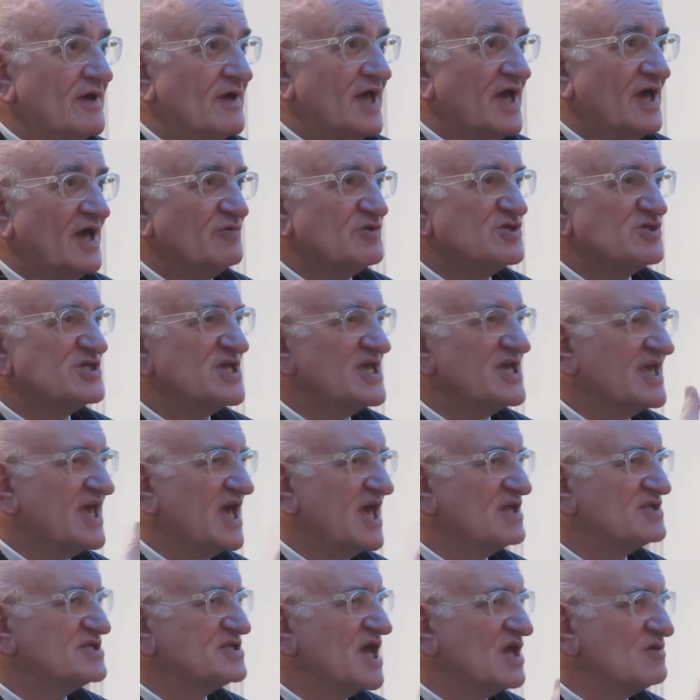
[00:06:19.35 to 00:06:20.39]
How does it
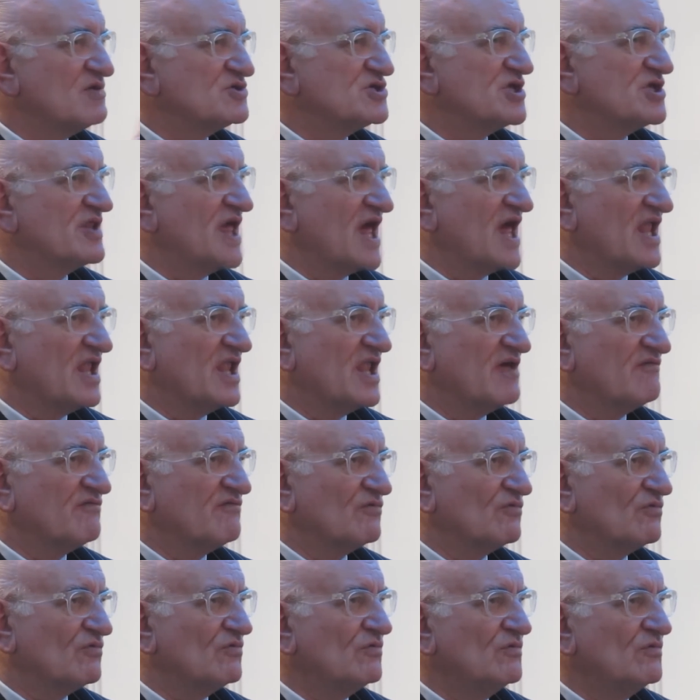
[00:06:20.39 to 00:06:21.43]
get down to that
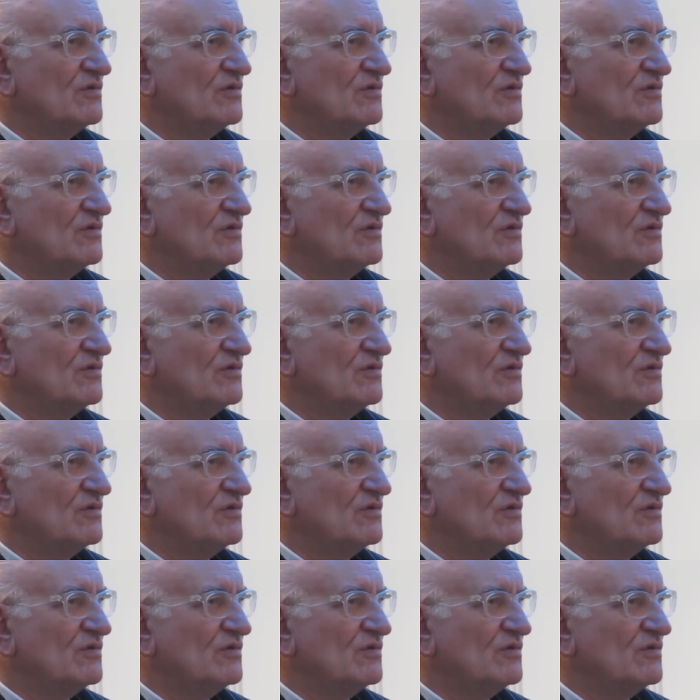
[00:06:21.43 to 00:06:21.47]
level?